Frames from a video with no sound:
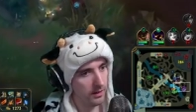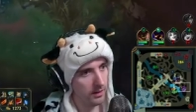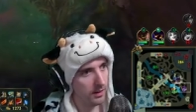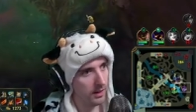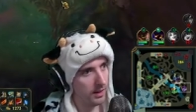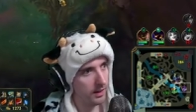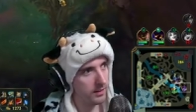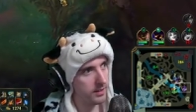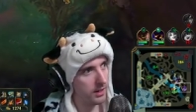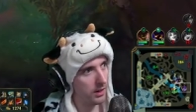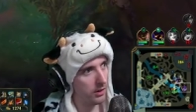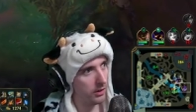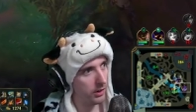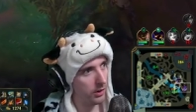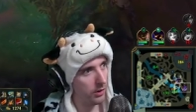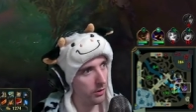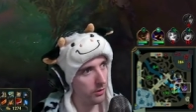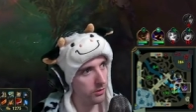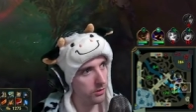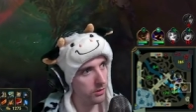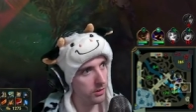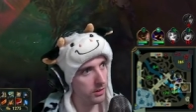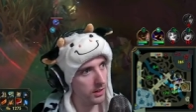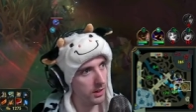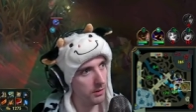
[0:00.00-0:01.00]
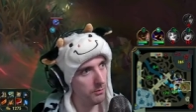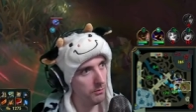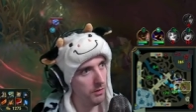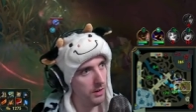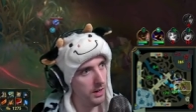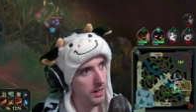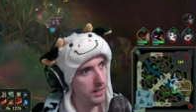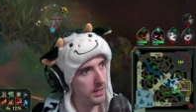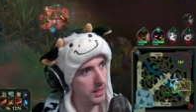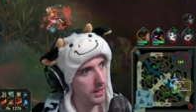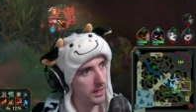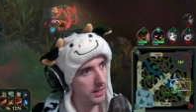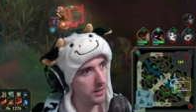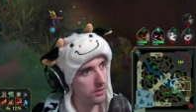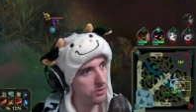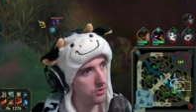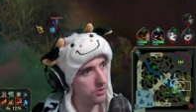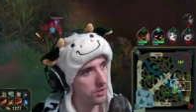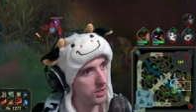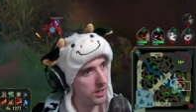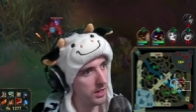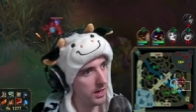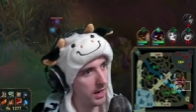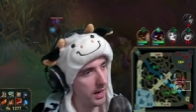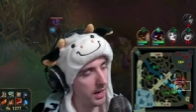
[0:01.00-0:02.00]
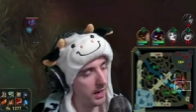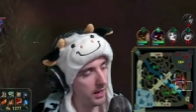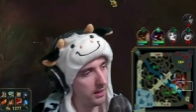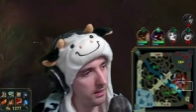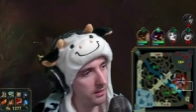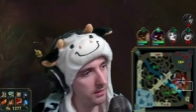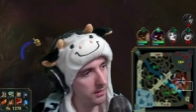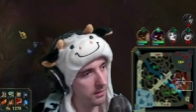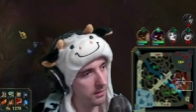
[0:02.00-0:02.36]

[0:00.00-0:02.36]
That's how it goes. Can we get his GA?